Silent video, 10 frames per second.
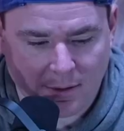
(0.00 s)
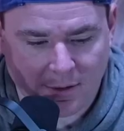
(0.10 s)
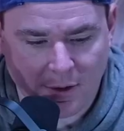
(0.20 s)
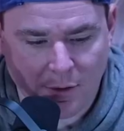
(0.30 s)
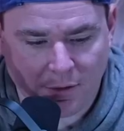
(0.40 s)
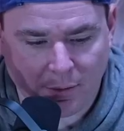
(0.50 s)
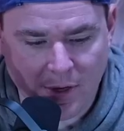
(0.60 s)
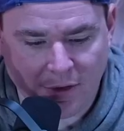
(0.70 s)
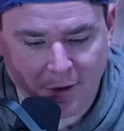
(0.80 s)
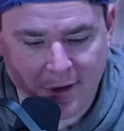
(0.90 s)
So
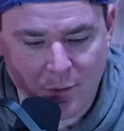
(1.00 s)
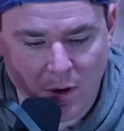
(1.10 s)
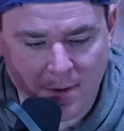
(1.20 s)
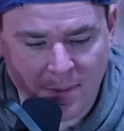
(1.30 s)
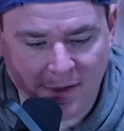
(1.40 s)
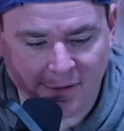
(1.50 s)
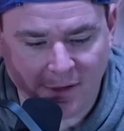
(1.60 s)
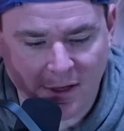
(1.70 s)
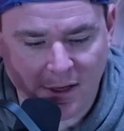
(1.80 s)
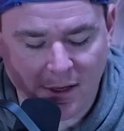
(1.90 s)
three thirty-one B
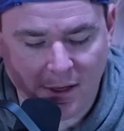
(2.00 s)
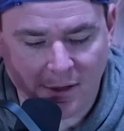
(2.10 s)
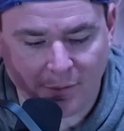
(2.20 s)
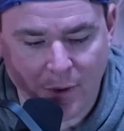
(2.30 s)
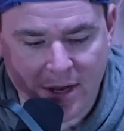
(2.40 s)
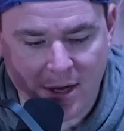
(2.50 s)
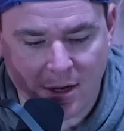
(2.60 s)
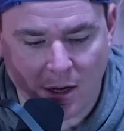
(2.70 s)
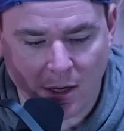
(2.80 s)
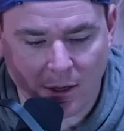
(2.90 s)
C is when he
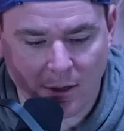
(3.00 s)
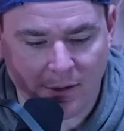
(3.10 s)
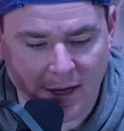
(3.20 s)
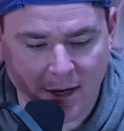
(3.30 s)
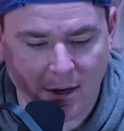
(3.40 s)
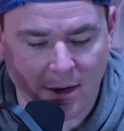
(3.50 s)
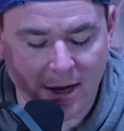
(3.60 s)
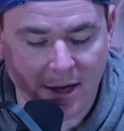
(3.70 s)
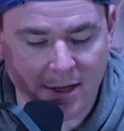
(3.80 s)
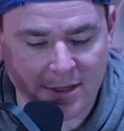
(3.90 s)
conquered there,
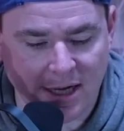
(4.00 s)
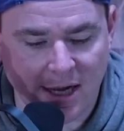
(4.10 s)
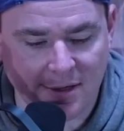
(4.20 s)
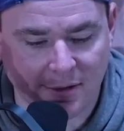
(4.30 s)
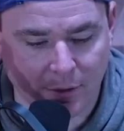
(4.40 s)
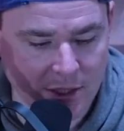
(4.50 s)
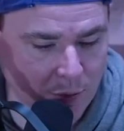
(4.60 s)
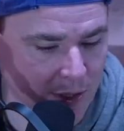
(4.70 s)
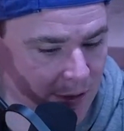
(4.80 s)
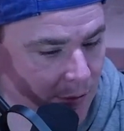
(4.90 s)
and he died in three
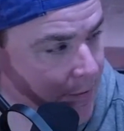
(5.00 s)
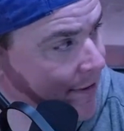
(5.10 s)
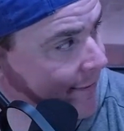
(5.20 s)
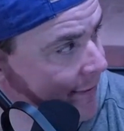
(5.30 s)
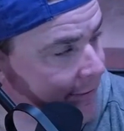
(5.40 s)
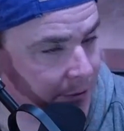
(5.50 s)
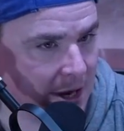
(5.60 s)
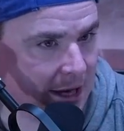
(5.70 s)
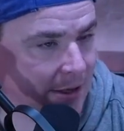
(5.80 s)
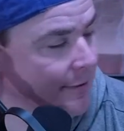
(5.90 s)
twenty-three B C So
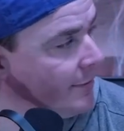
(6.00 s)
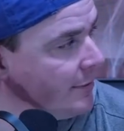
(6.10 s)
nine years.